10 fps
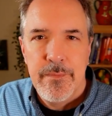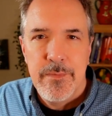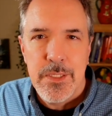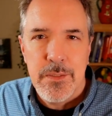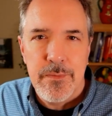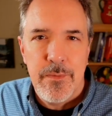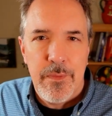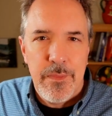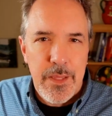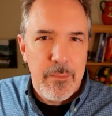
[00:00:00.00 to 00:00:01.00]
So
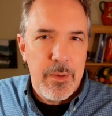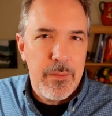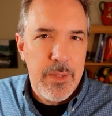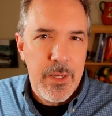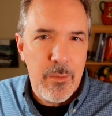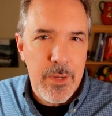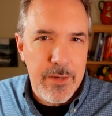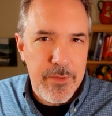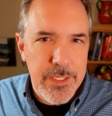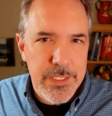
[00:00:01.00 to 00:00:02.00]
think about, you know,
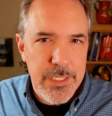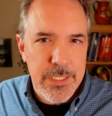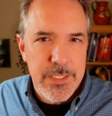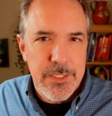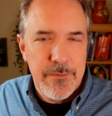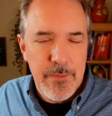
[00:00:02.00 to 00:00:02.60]
whatever this is.